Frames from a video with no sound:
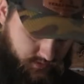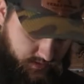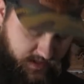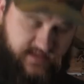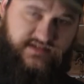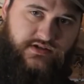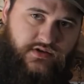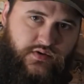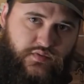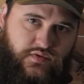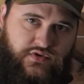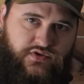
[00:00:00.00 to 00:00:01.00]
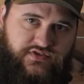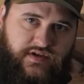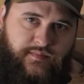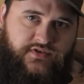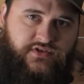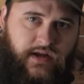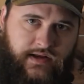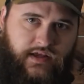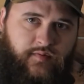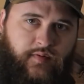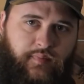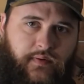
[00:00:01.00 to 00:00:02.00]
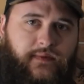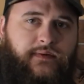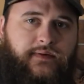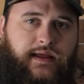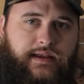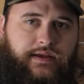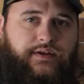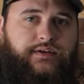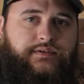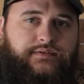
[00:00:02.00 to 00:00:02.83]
It's your zipper's trying to come apart right here.